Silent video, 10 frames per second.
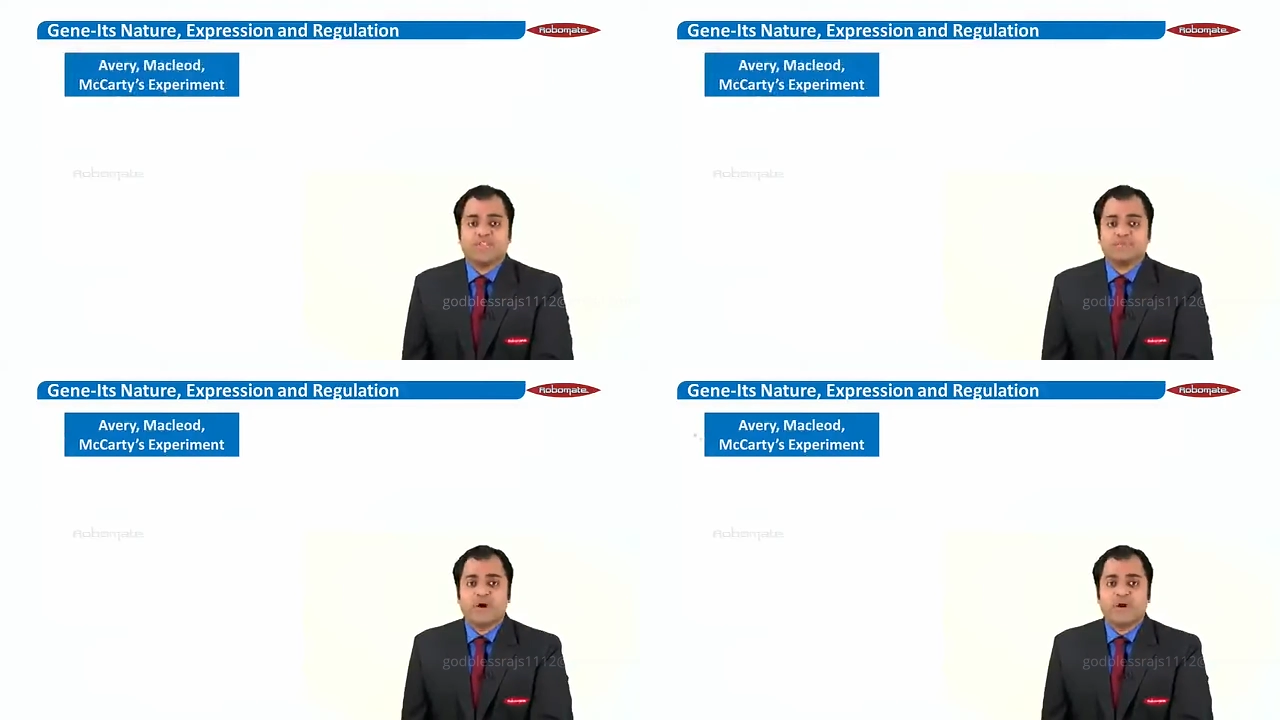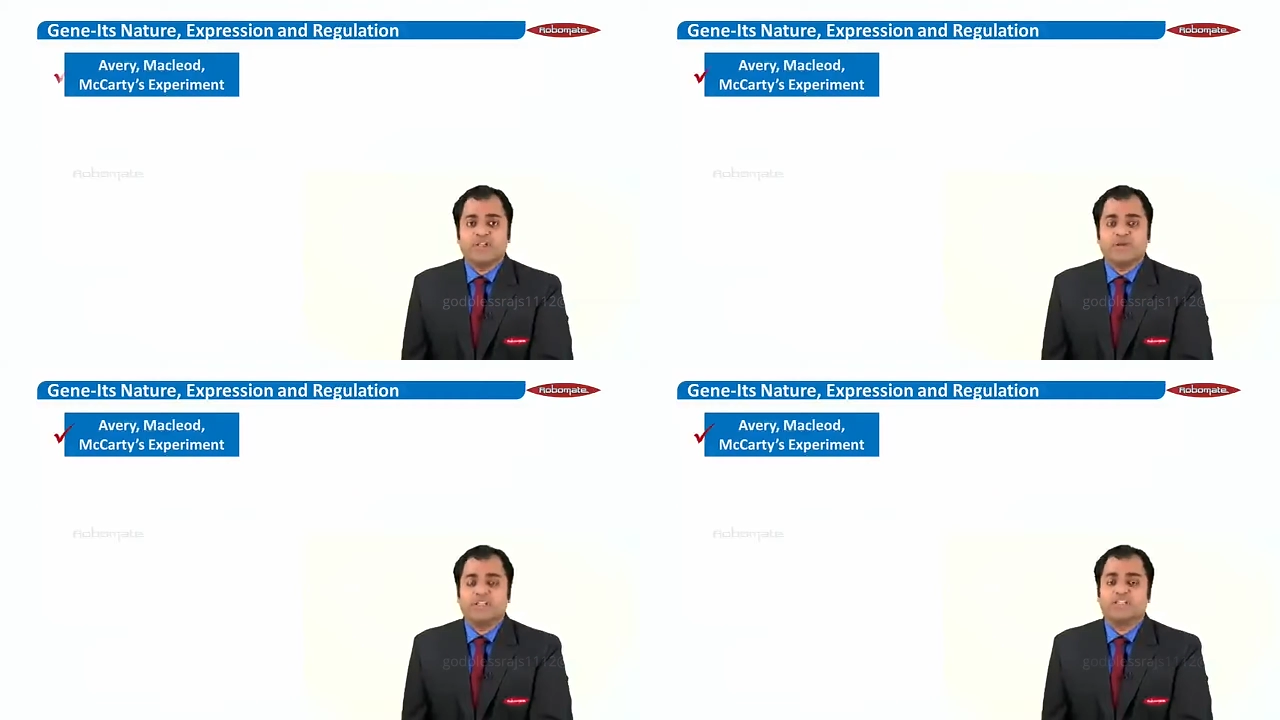in this
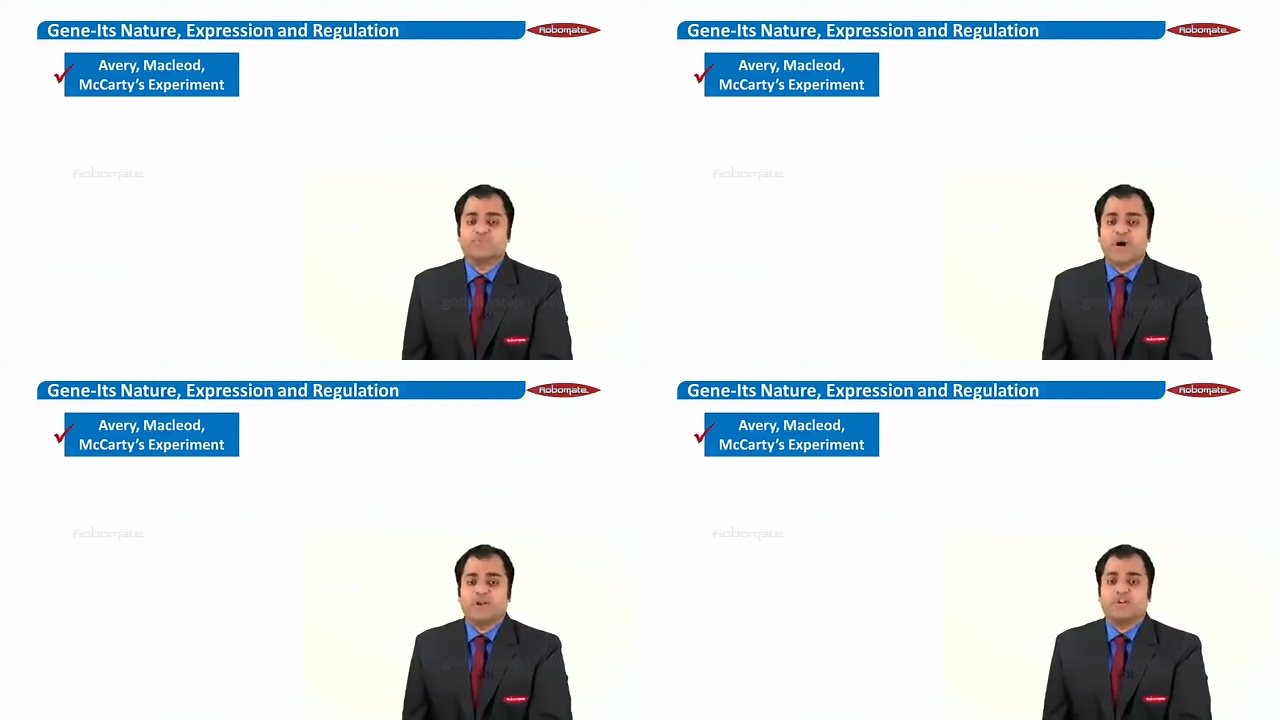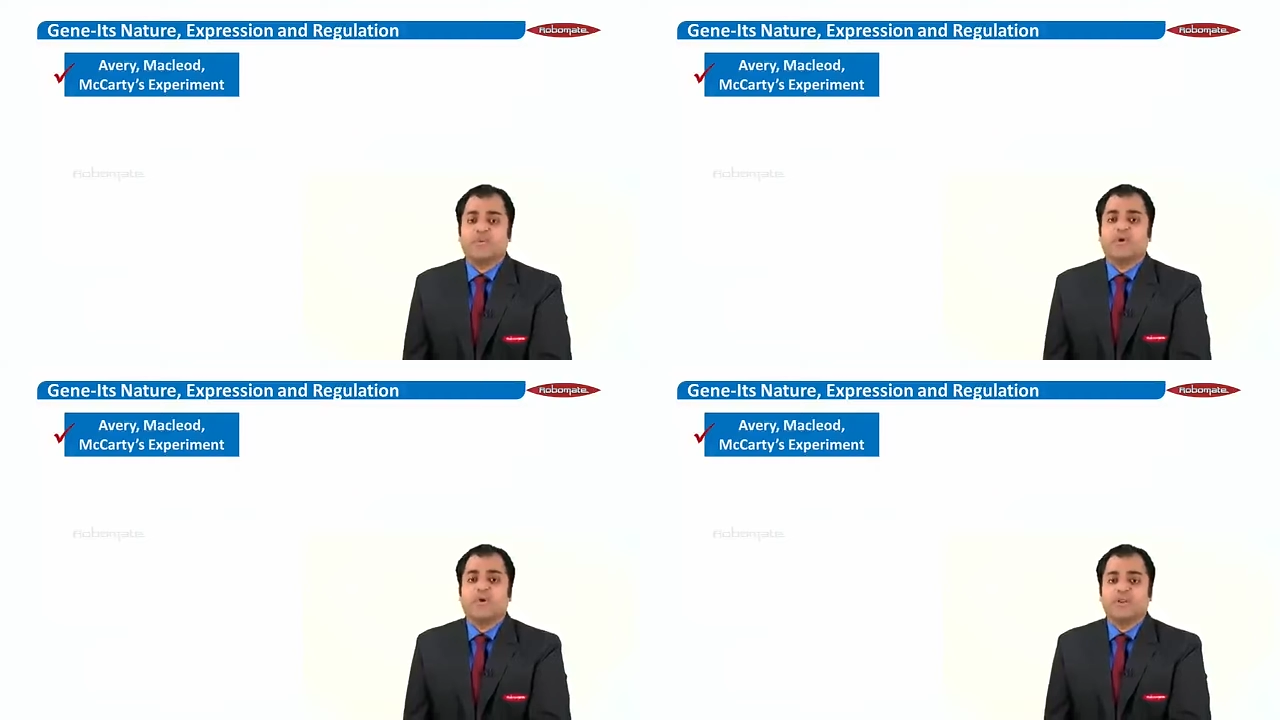module
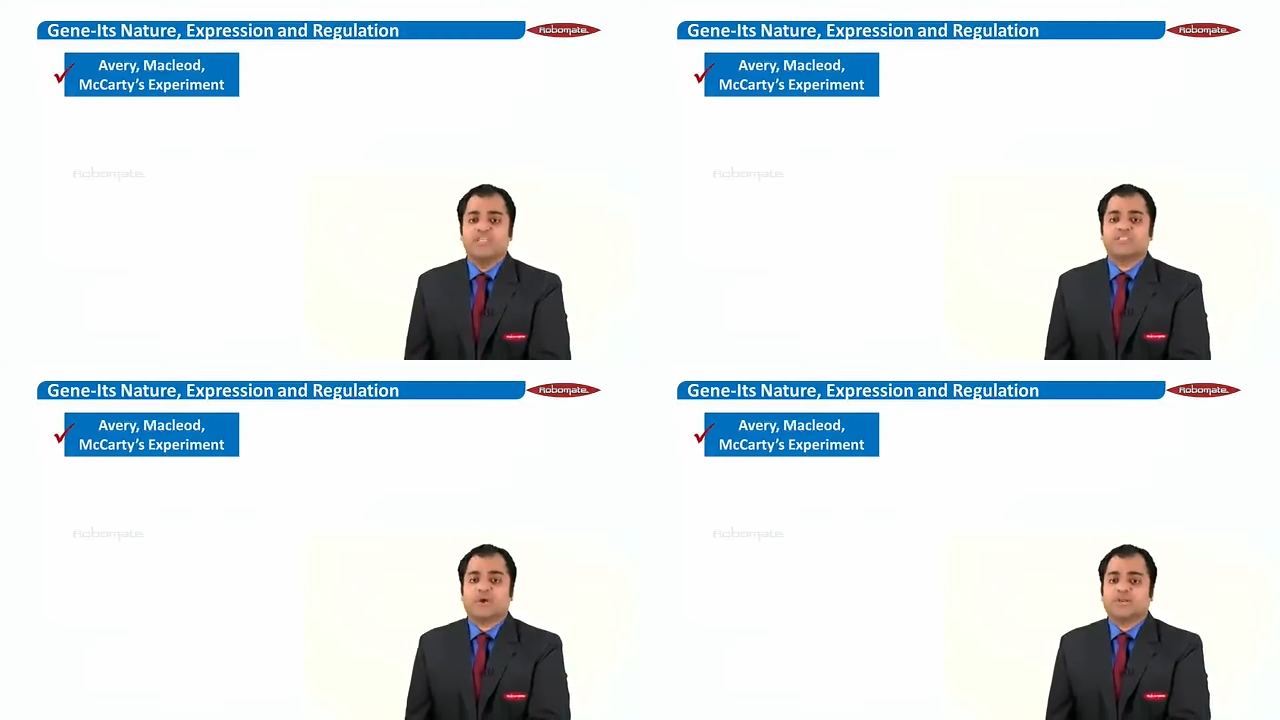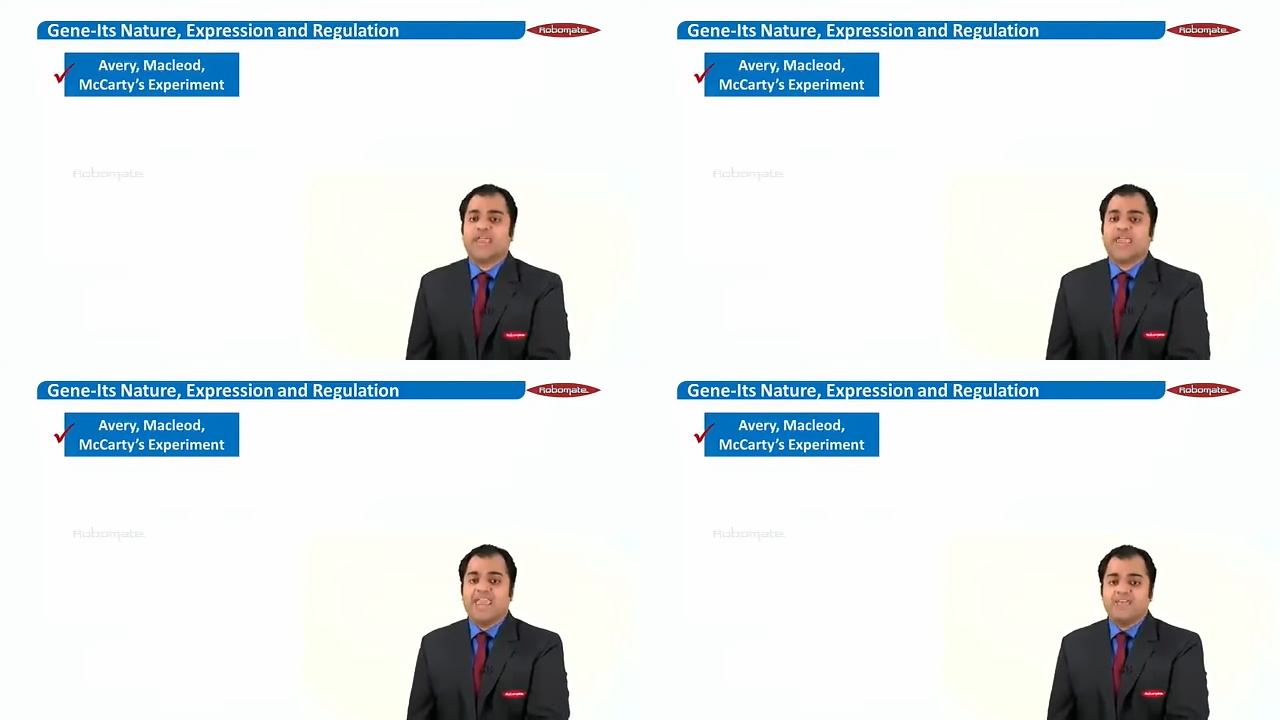we only saw
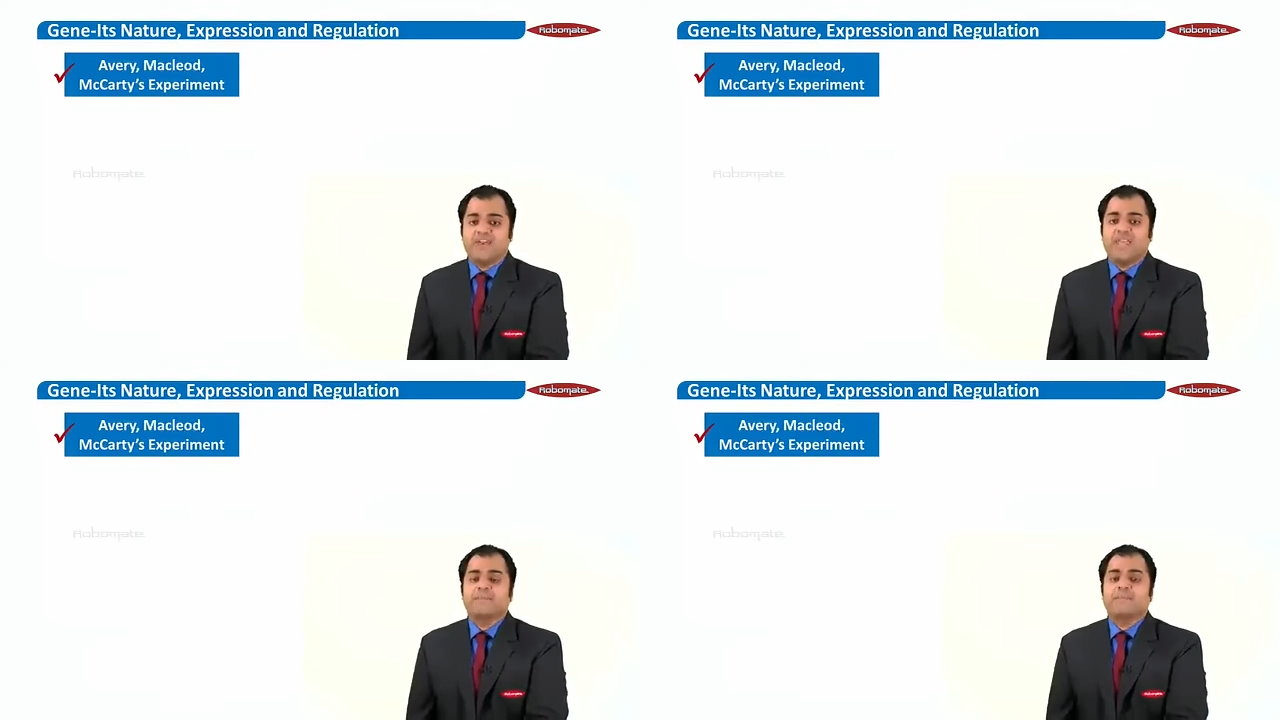the Avery,